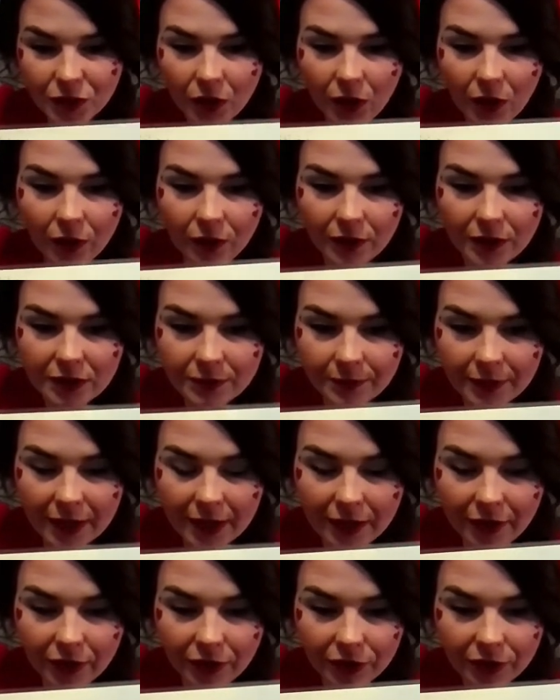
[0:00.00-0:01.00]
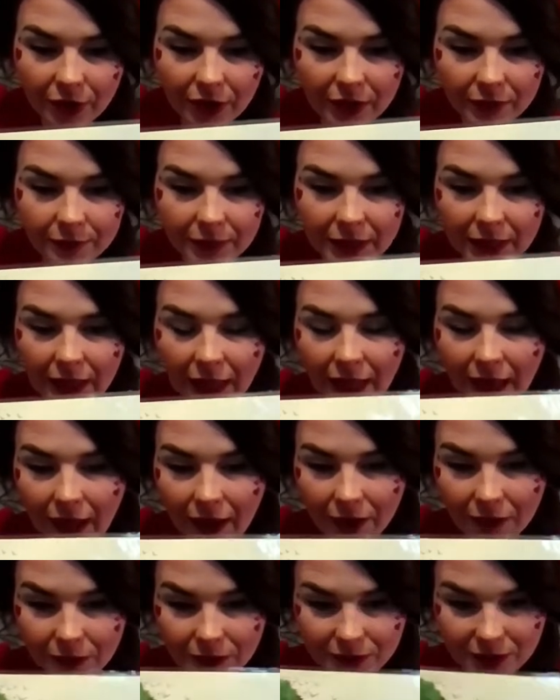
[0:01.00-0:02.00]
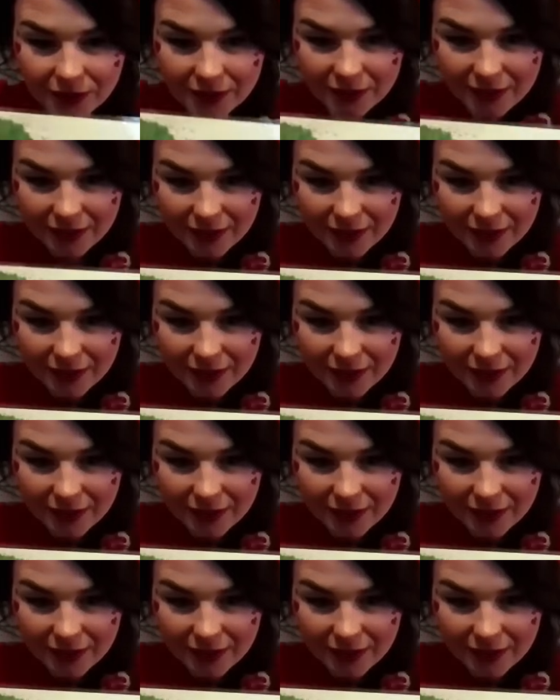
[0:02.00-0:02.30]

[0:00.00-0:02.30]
Nora's being incredibly loud.